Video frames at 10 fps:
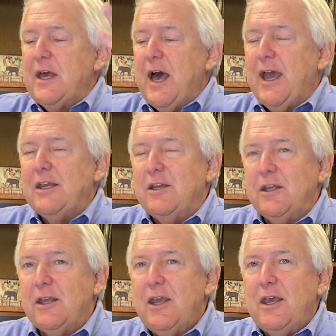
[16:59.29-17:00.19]

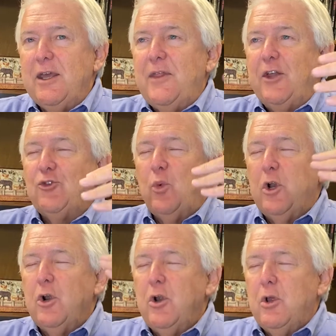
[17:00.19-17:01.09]
heightening, and that's
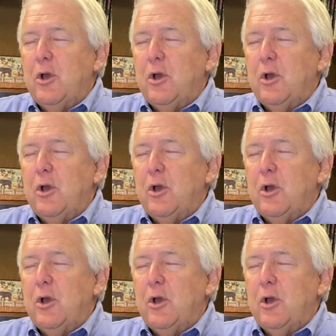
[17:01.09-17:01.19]
where,